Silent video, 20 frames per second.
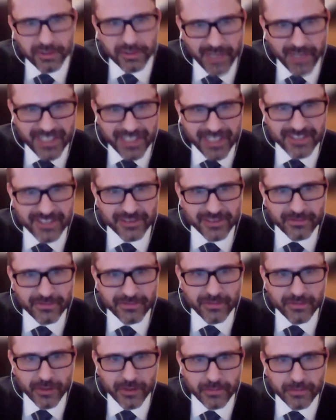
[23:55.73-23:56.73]
question
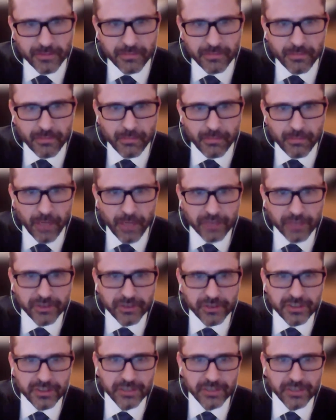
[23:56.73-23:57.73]
from Malte
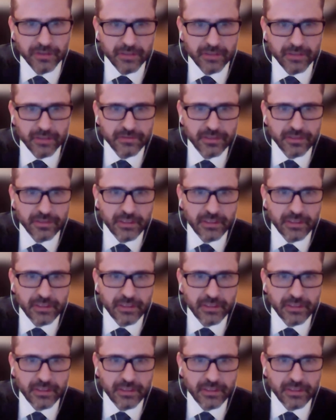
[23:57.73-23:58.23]
Ostendorf.